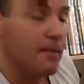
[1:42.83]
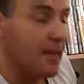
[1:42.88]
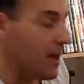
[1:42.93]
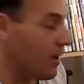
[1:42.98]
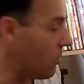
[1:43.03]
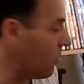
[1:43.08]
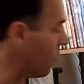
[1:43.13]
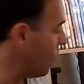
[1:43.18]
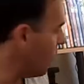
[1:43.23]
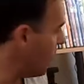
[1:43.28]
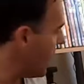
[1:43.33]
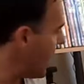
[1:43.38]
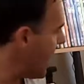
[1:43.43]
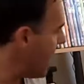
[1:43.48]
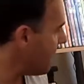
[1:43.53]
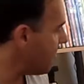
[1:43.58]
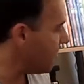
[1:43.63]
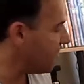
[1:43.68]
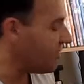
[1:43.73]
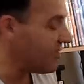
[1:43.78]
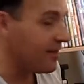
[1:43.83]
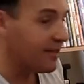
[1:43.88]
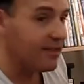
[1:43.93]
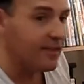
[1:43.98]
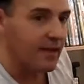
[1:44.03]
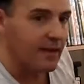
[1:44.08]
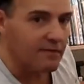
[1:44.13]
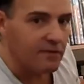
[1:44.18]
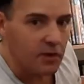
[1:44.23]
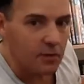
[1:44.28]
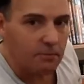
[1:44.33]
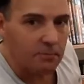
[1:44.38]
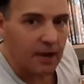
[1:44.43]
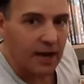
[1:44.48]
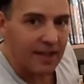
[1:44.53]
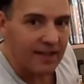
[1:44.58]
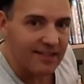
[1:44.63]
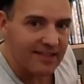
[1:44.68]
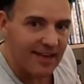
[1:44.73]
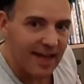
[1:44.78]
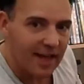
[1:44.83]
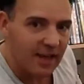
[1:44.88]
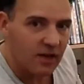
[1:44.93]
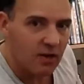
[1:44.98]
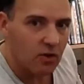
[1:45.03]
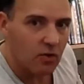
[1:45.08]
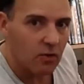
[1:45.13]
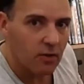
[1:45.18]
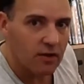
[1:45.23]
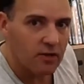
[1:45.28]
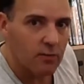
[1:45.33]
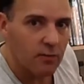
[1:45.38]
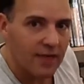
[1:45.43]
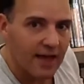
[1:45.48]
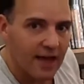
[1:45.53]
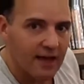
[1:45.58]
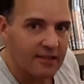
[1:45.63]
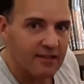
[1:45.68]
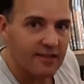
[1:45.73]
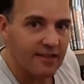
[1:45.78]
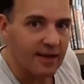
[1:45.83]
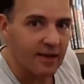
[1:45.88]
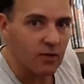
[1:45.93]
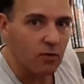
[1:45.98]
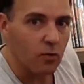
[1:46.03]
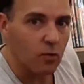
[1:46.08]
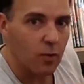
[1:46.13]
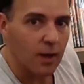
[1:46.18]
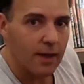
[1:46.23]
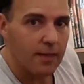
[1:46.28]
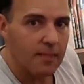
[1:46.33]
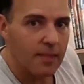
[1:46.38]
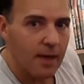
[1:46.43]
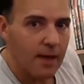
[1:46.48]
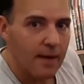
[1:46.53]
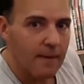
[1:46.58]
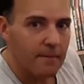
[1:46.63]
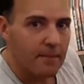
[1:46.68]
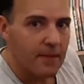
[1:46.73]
Now what happens is if you play ten coins without a single win,